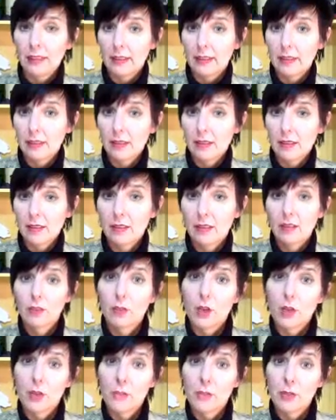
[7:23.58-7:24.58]
is
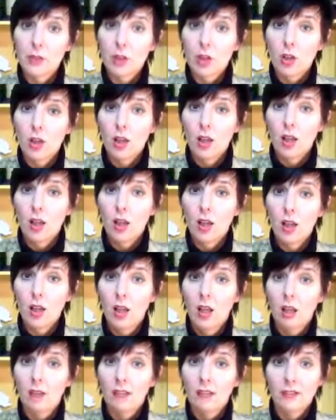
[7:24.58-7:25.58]
drop the jaw,
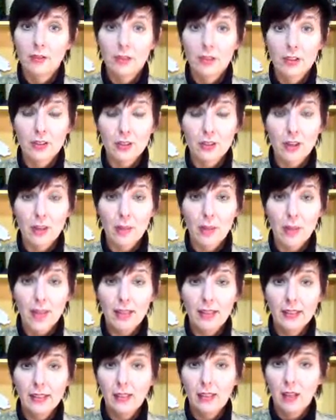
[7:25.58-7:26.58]
lift the soft
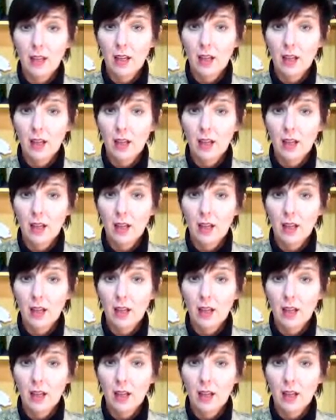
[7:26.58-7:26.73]
palate,